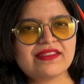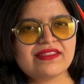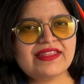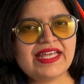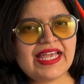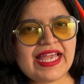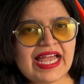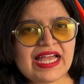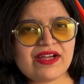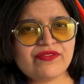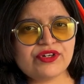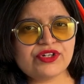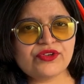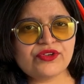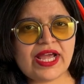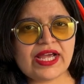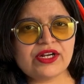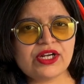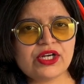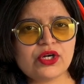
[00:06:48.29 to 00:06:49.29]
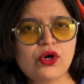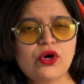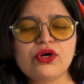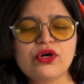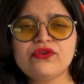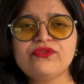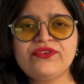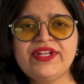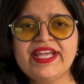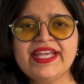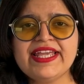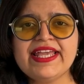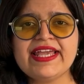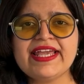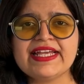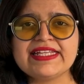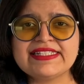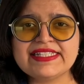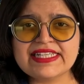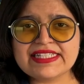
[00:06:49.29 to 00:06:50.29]
They have a track record of taking
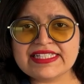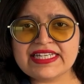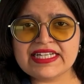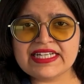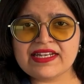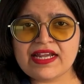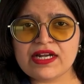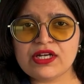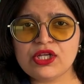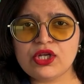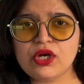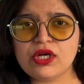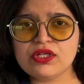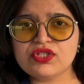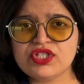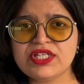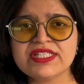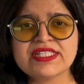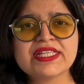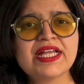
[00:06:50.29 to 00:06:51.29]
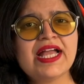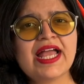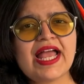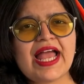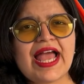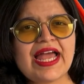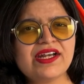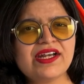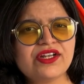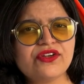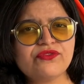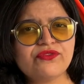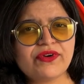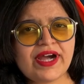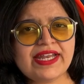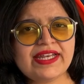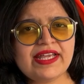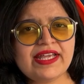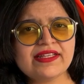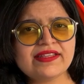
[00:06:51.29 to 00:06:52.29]
existing technologies and
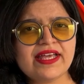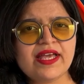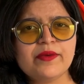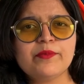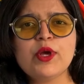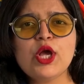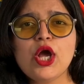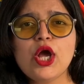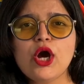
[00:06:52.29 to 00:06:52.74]
refining them,